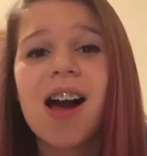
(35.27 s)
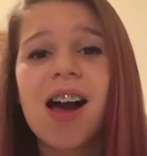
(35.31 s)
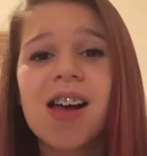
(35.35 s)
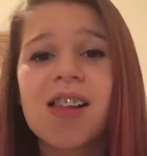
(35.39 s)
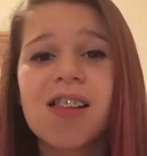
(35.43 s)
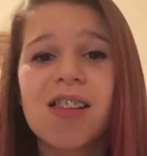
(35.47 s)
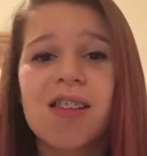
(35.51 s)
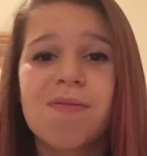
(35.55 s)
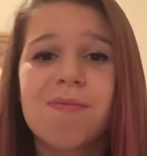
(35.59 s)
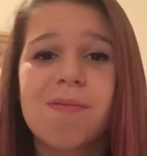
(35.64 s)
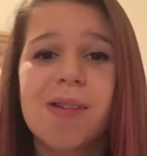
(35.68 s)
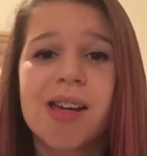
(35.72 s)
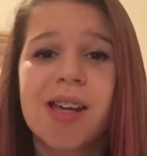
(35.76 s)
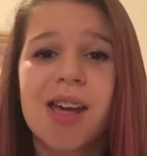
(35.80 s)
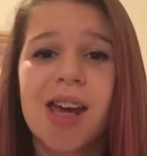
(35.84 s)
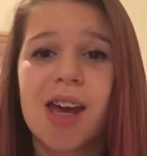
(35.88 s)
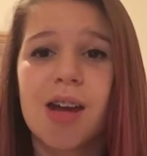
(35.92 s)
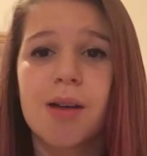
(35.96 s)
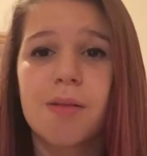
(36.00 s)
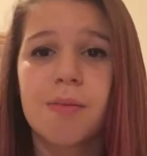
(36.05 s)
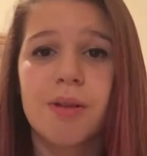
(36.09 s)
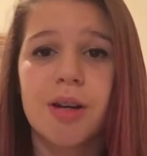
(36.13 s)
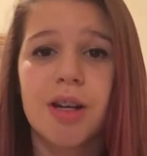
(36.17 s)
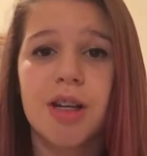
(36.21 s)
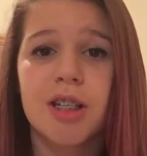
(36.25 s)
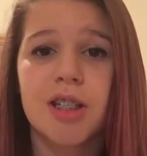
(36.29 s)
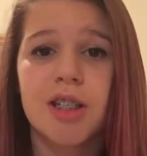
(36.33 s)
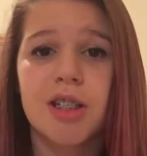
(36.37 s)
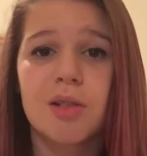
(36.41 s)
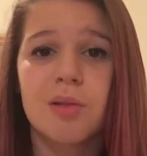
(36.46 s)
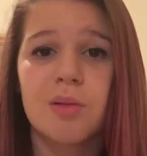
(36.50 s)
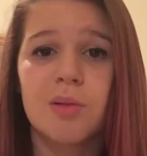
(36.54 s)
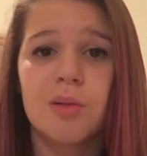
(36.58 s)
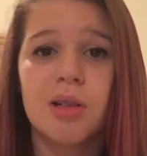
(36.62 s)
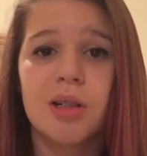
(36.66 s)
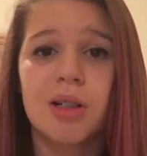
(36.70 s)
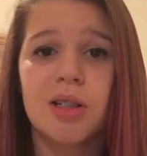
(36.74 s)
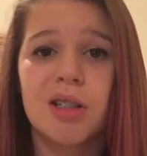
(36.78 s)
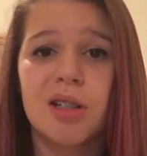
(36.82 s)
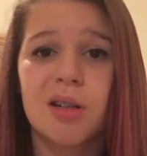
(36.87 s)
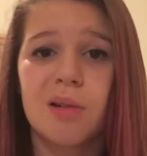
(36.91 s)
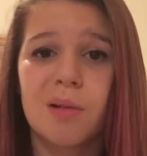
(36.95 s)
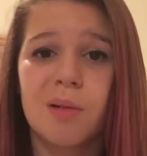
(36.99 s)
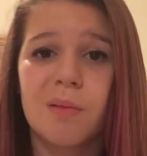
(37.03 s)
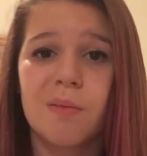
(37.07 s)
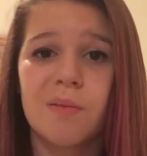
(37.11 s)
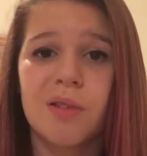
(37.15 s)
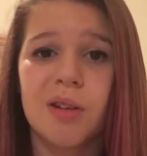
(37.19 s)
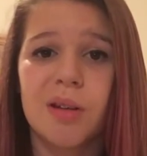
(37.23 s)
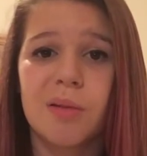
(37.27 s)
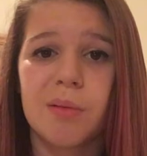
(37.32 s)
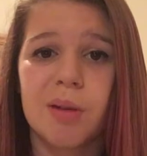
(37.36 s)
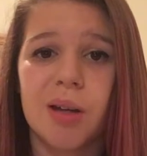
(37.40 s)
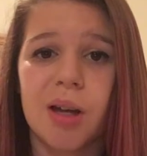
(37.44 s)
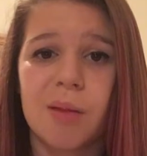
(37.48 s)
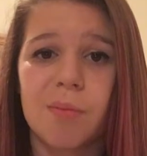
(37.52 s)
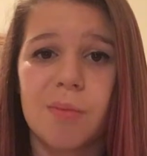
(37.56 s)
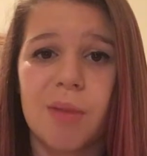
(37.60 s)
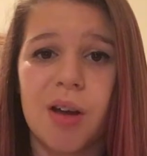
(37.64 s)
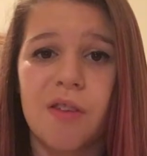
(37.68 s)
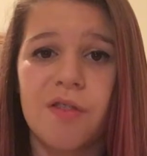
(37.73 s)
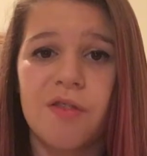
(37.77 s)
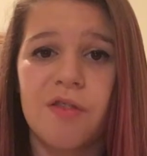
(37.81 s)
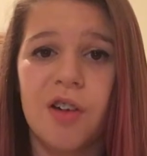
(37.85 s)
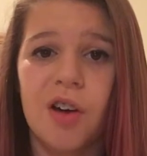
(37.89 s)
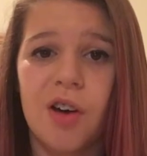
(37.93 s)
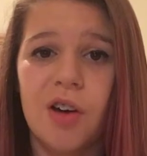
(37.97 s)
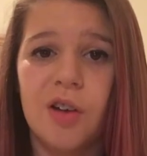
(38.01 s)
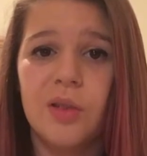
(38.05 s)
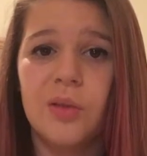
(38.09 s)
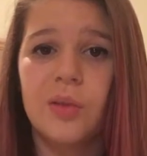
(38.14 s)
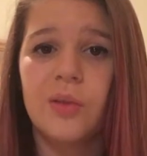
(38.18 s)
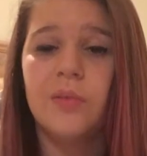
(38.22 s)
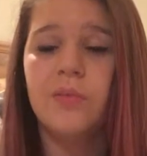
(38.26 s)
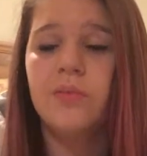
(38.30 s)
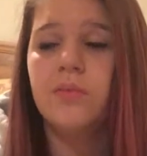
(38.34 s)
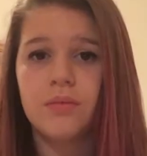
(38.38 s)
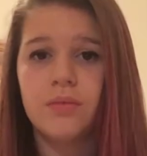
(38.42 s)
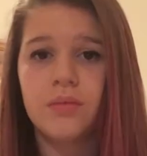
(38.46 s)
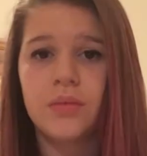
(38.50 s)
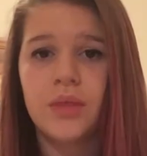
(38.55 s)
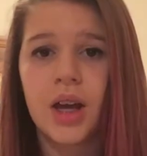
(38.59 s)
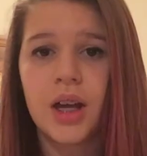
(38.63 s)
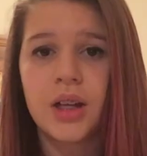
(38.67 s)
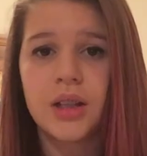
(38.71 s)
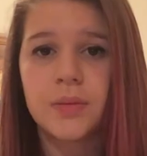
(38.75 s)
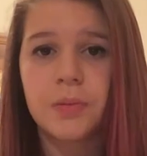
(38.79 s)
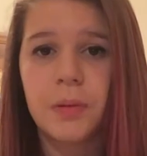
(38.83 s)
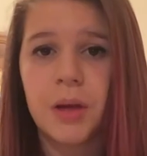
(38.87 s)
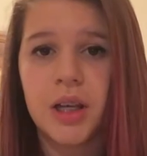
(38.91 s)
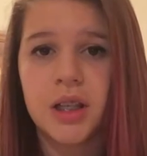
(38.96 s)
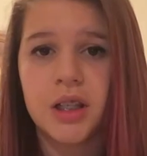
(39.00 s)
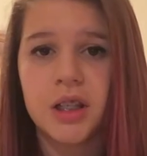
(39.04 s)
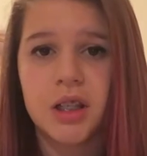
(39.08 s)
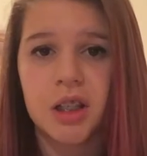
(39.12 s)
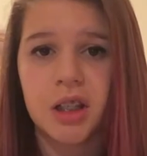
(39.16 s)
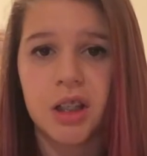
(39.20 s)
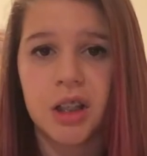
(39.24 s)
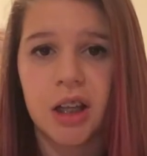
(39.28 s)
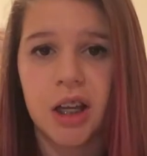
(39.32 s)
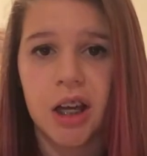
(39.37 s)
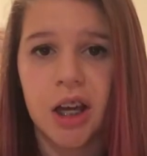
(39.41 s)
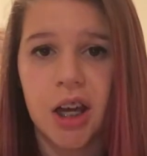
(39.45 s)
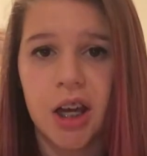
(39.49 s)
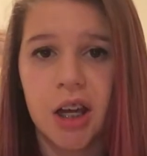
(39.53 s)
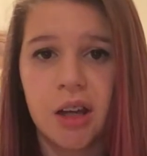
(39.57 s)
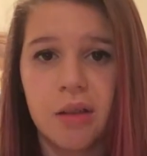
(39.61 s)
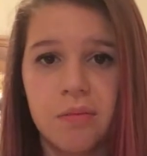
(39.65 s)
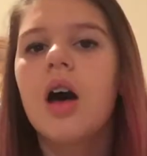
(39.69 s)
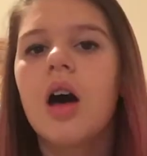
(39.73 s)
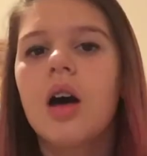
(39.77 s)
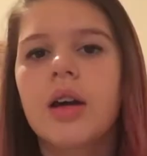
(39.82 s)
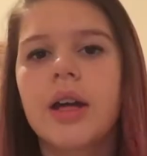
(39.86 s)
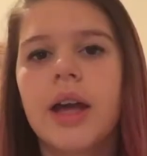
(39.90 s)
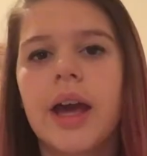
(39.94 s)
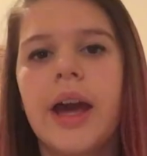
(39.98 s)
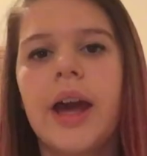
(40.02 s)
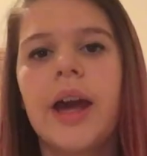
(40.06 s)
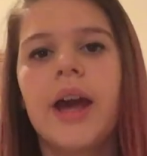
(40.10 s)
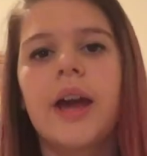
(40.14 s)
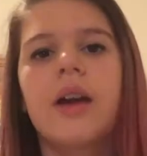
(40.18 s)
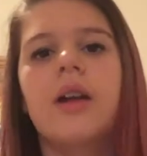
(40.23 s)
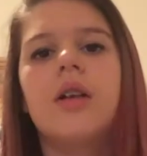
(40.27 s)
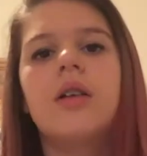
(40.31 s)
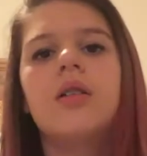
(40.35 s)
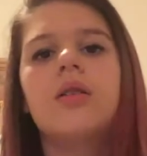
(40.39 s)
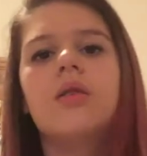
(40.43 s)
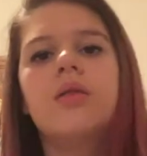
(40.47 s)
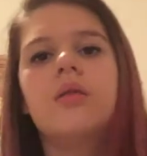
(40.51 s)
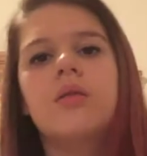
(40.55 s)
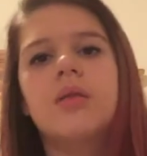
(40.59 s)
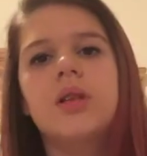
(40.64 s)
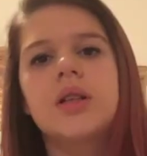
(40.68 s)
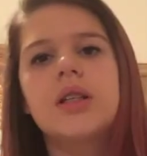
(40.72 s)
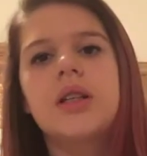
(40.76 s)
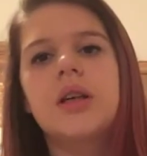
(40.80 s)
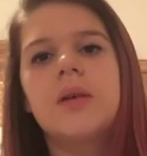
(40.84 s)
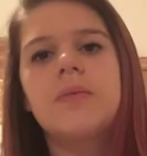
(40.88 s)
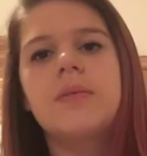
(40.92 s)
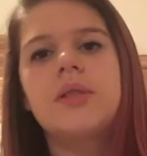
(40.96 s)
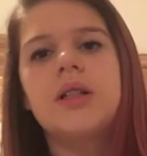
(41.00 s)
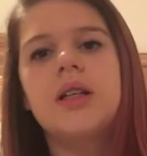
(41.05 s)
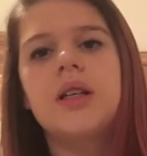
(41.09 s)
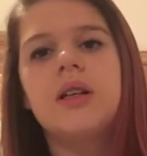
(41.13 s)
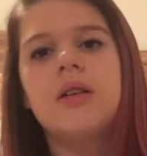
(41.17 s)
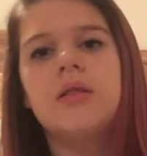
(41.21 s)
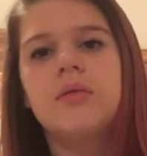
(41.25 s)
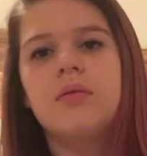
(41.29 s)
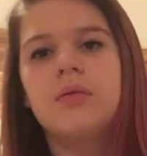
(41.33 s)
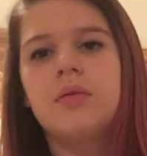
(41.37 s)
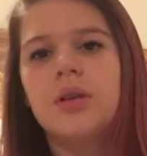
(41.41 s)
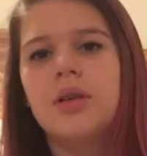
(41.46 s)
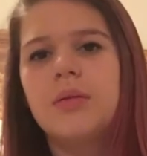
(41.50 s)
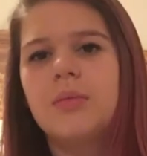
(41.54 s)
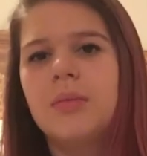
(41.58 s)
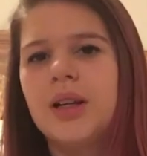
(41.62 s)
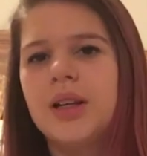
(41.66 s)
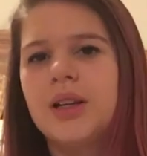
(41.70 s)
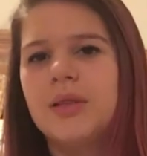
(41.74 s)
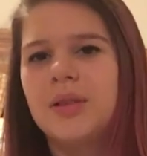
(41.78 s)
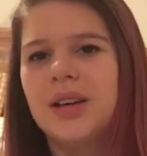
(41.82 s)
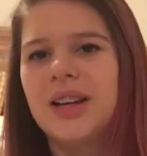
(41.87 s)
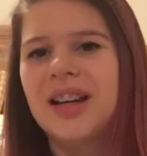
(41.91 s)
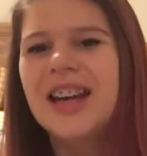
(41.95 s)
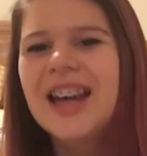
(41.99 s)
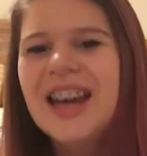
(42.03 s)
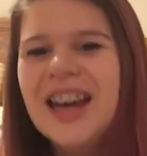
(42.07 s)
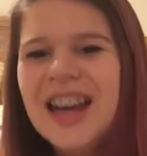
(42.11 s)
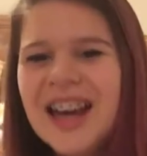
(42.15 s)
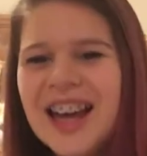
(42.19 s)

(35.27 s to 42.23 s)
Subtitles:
I left my camera at school, so I'm filming on my phone. That's basically it. Okay, what's up, what am I doing?